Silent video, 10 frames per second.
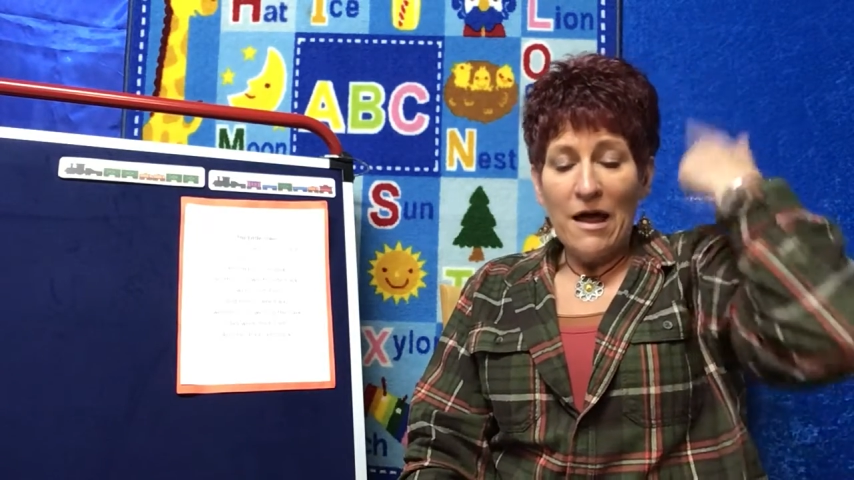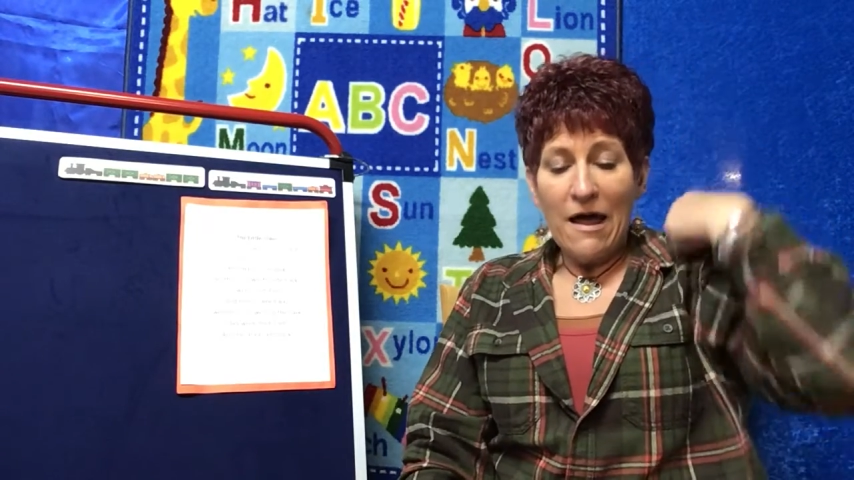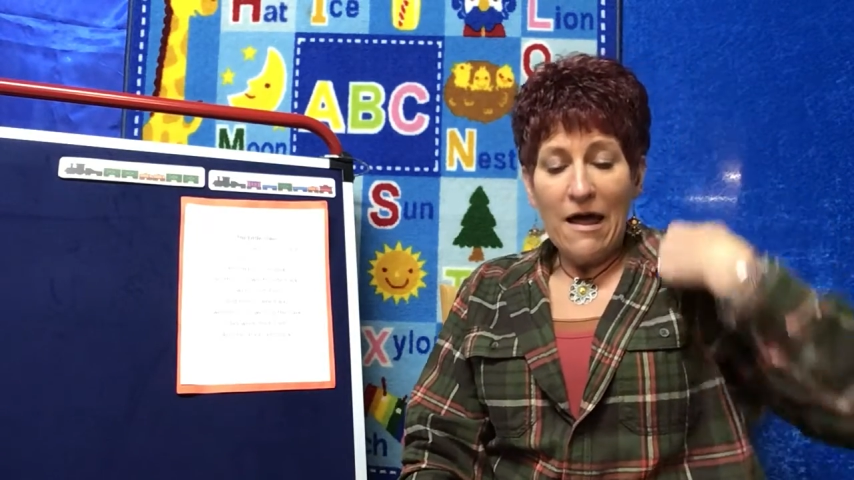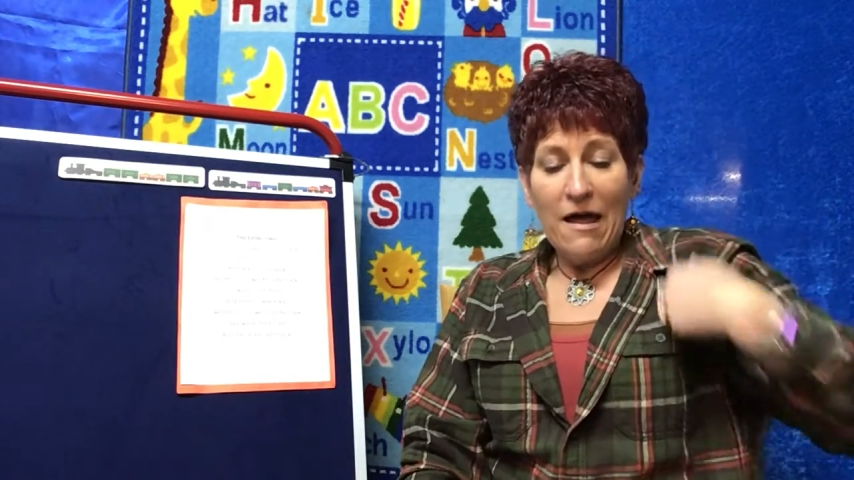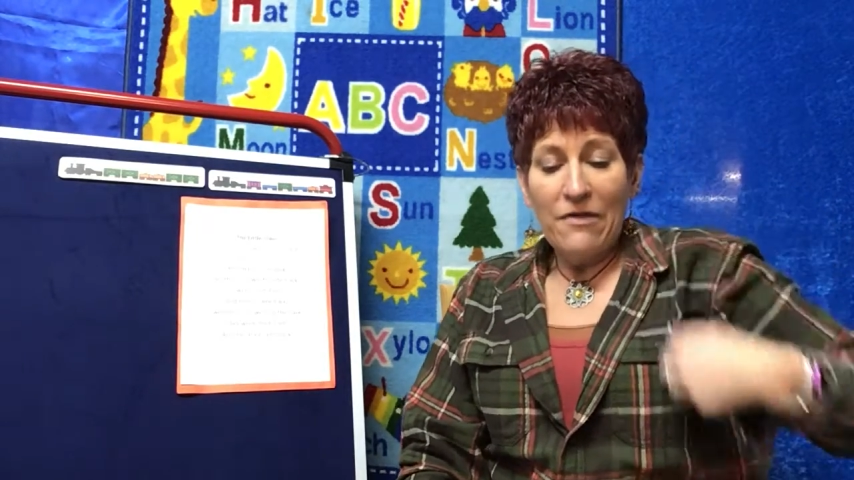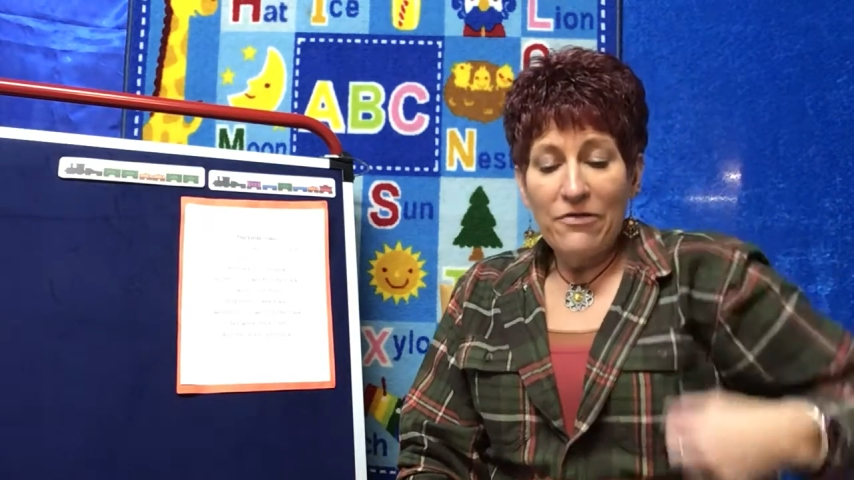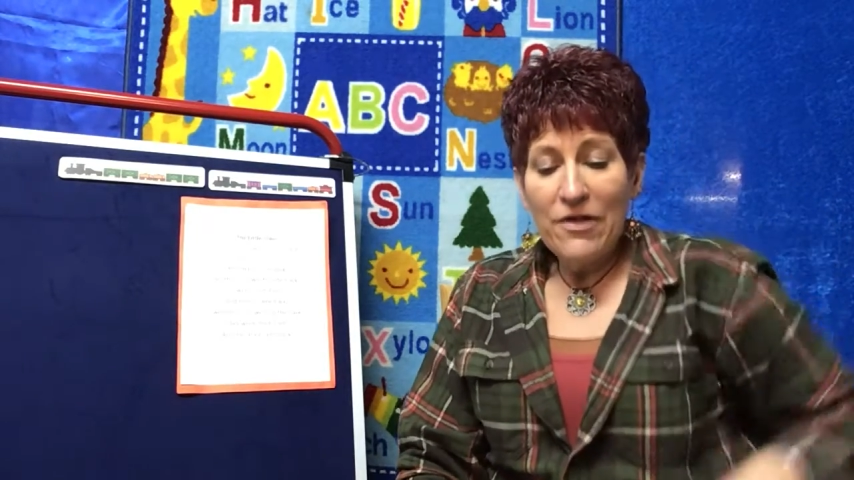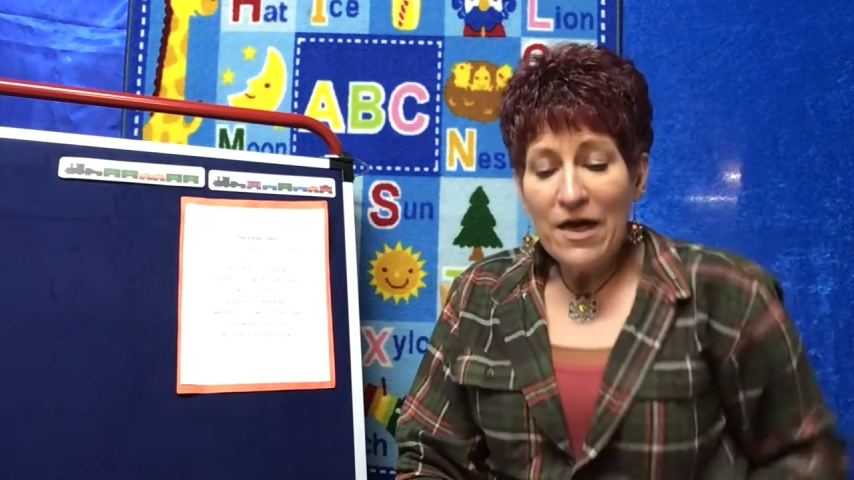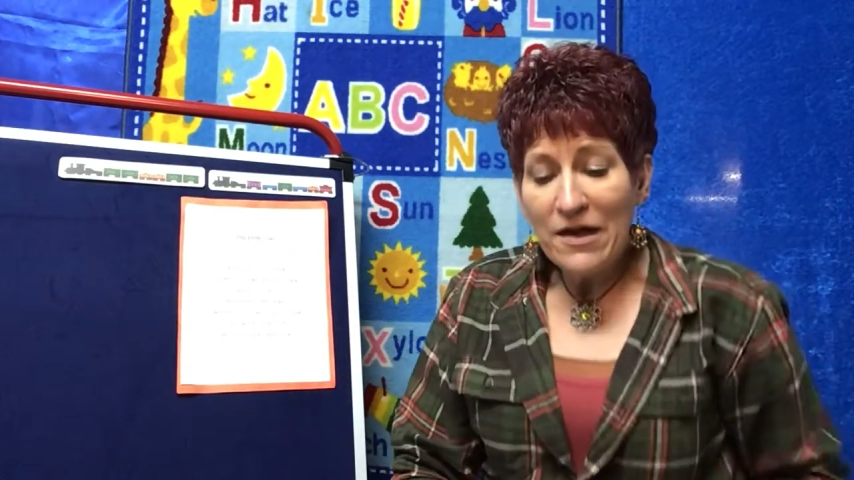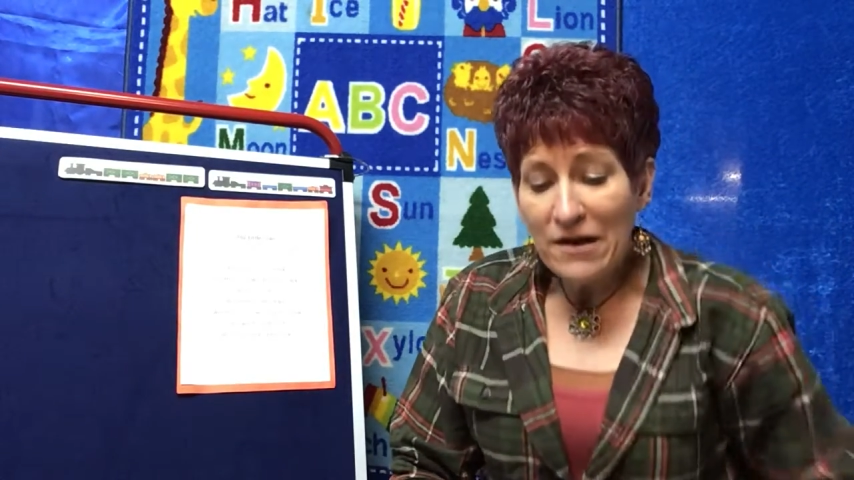and
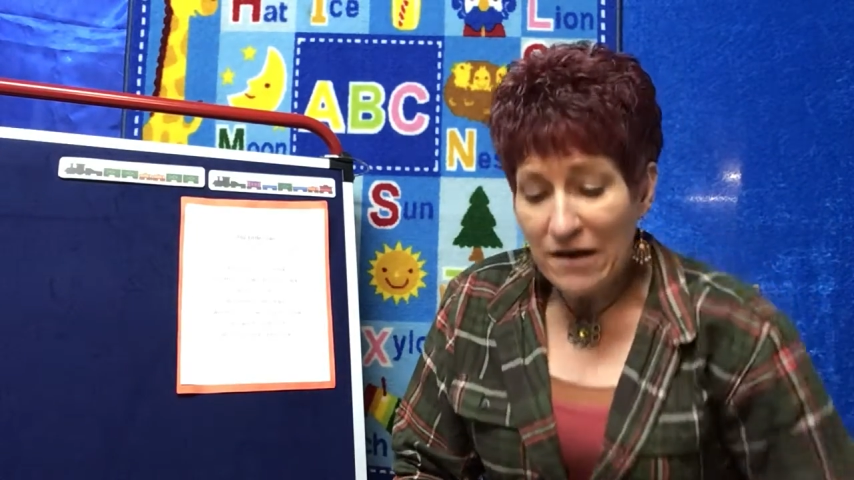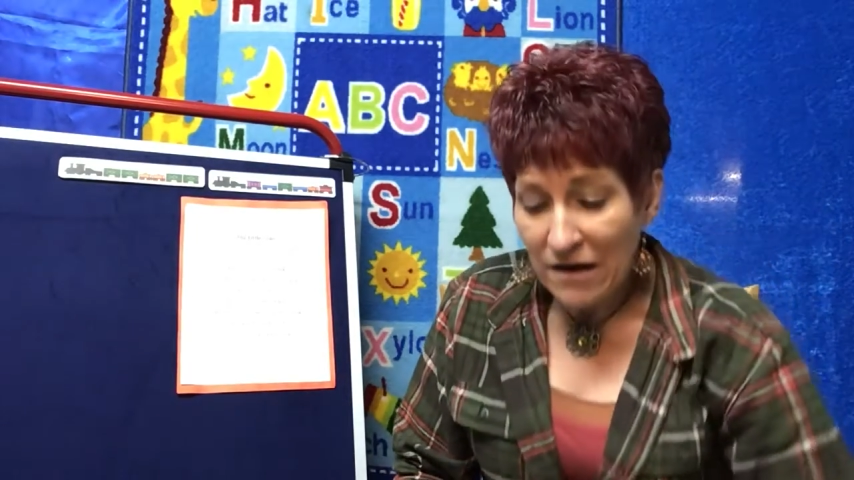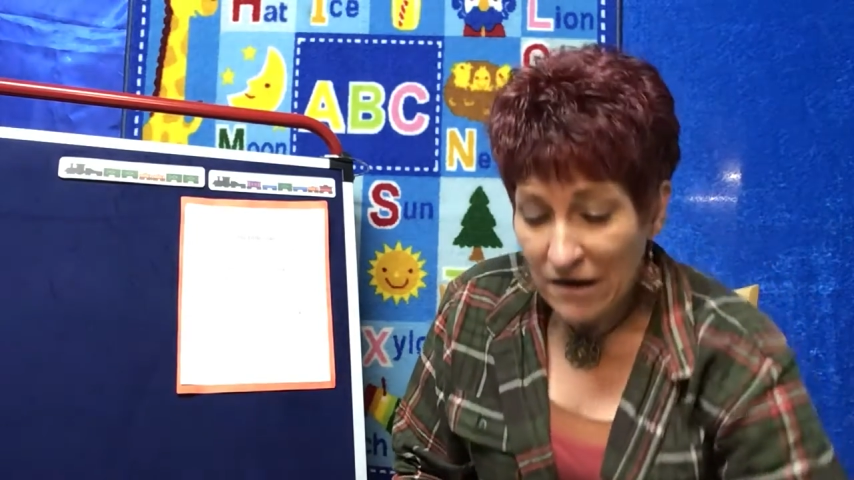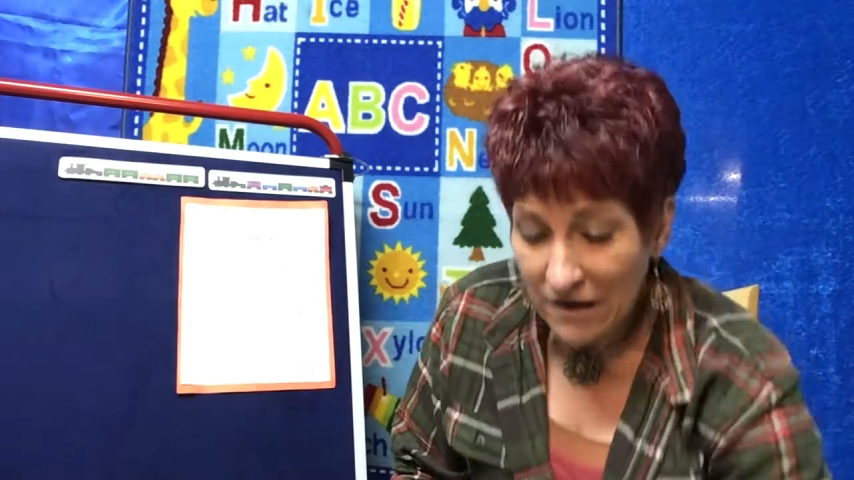then it